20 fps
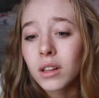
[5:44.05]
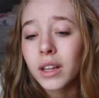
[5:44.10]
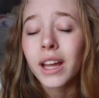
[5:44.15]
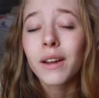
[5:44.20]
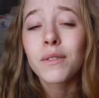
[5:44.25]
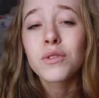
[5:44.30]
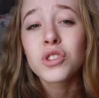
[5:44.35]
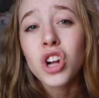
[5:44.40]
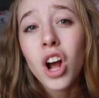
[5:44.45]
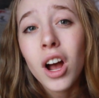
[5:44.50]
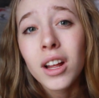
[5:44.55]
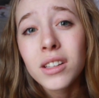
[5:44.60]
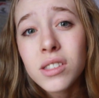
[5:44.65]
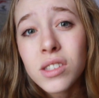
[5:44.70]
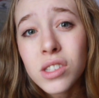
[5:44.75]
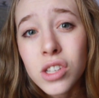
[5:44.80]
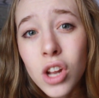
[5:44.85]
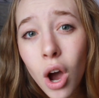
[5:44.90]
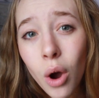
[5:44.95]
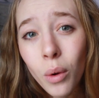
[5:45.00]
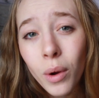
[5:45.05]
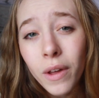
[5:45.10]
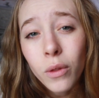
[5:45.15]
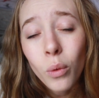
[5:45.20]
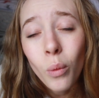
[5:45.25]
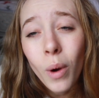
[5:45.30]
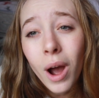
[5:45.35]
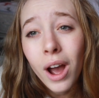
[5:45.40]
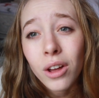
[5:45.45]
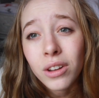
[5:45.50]
Like if Jon Snow and
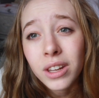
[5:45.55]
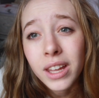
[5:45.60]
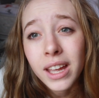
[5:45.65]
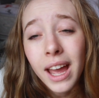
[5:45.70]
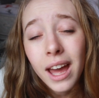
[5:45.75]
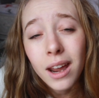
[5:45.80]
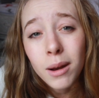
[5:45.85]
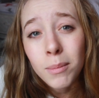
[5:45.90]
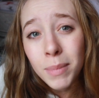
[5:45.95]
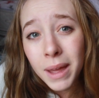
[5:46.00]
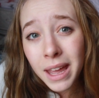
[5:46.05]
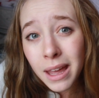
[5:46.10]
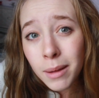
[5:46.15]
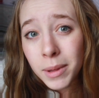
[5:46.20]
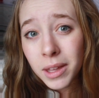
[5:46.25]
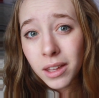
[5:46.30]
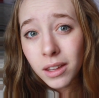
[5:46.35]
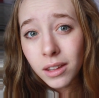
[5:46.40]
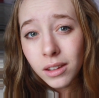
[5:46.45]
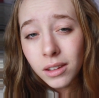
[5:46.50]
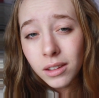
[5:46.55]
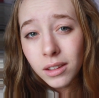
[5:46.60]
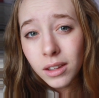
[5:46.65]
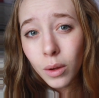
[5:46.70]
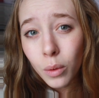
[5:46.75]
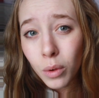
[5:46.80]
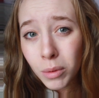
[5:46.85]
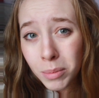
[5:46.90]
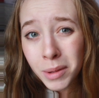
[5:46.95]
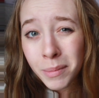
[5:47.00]
the wildling had a baby,
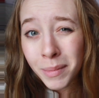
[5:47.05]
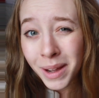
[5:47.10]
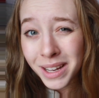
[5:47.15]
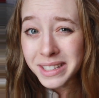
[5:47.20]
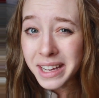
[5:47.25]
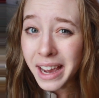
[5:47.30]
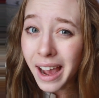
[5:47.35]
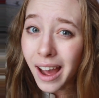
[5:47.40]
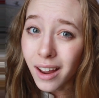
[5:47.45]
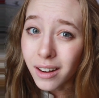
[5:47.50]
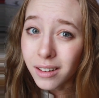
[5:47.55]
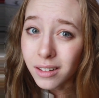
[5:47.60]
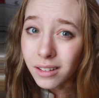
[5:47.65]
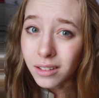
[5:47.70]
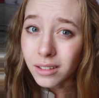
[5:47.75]
it would be my dad.